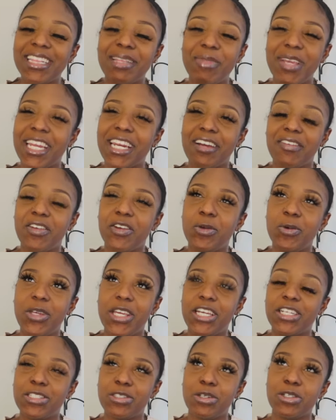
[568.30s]
beginning of a new
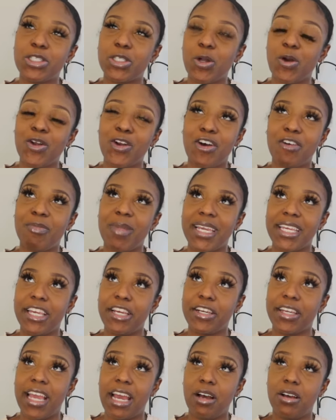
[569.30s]
year, so it's throwing off my
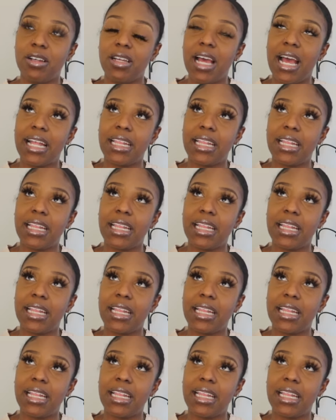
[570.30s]
year count.